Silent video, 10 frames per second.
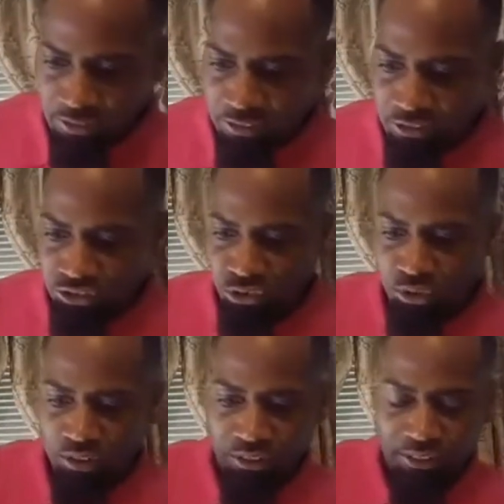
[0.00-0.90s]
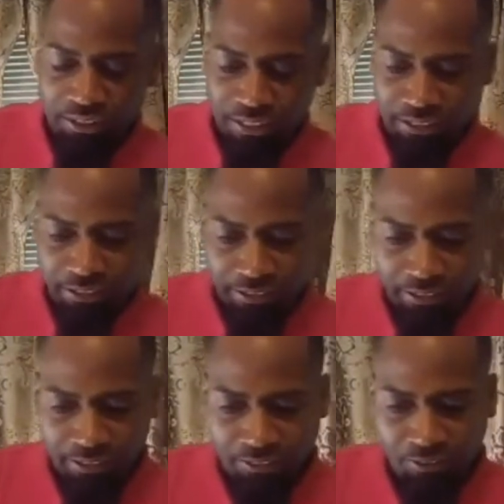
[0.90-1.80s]
It is truly a day
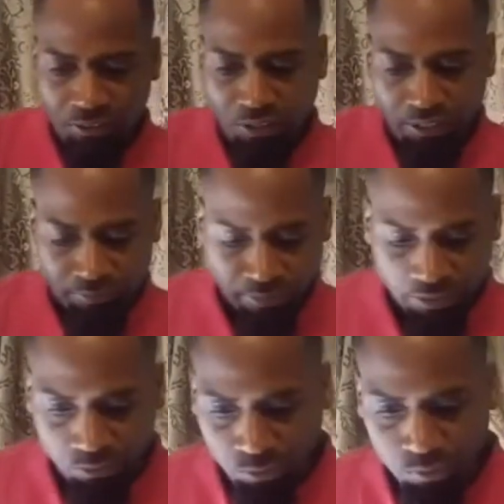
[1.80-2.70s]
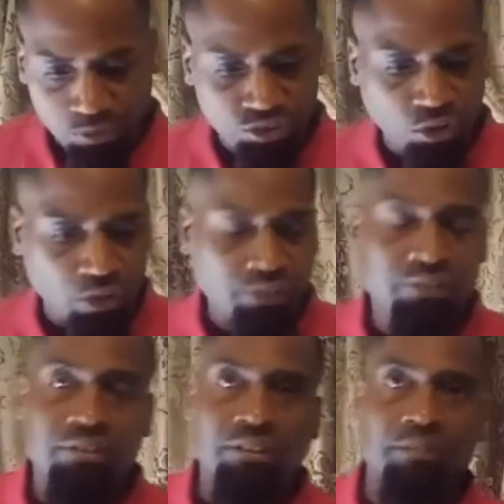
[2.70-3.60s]
that the Lord hath made. We
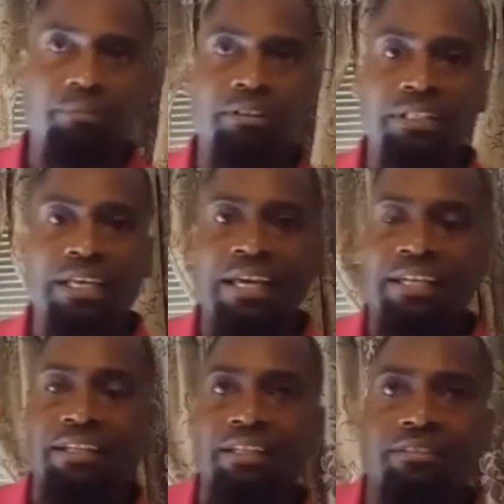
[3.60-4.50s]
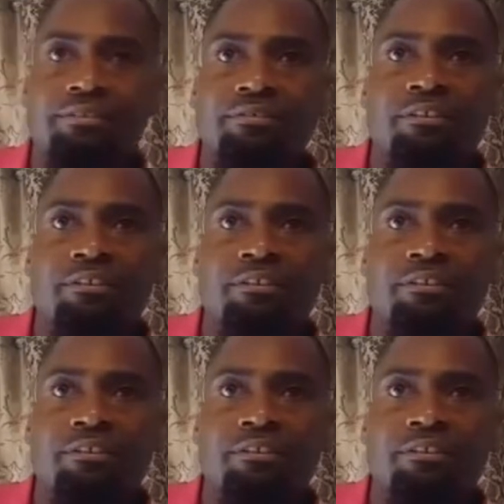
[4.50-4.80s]
rejoice and be glad in it.